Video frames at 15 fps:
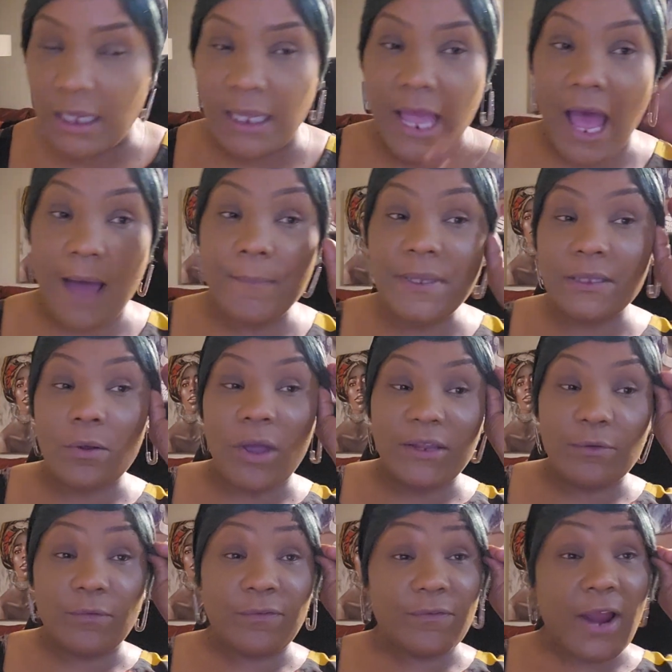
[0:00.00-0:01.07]
I'm a
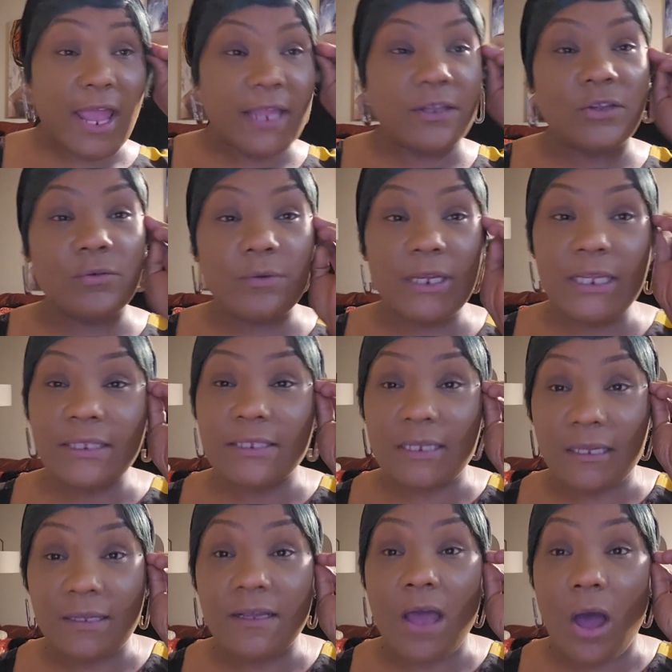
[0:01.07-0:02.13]
loyal friend. You need
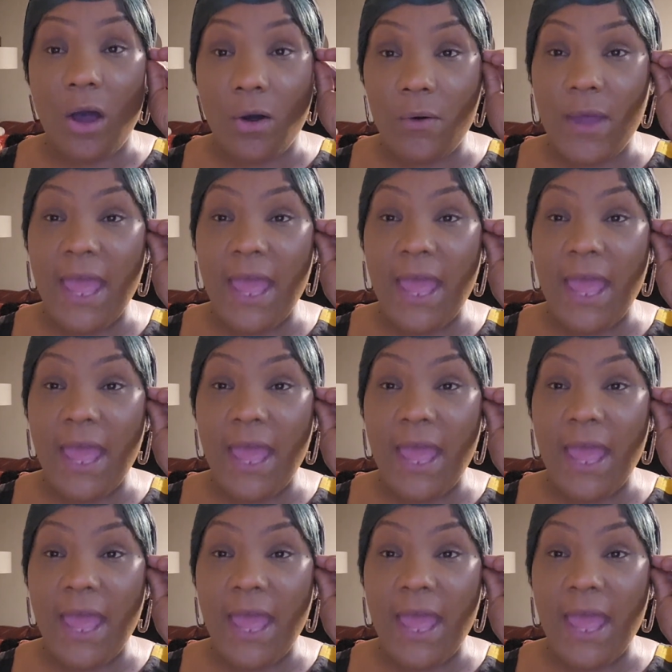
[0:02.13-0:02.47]
to go